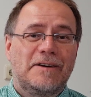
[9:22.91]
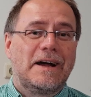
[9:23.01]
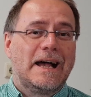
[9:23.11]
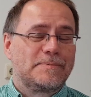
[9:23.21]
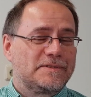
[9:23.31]

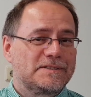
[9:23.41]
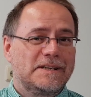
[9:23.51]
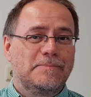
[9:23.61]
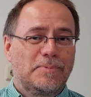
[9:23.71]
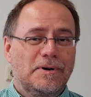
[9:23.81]
abstracts are
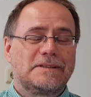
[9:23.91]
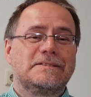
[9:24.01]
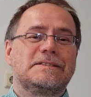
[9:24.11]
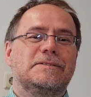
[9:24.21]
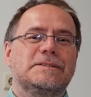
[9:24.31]
important,
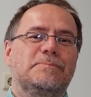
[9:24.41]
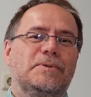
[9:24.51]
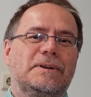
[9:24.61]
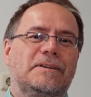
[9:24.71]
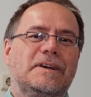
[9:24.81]
so it's
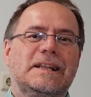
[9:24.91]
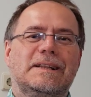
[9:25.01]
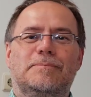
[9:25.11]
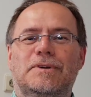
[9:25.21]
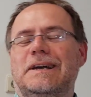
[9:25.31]
important to get
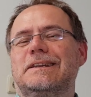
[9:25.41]
them right.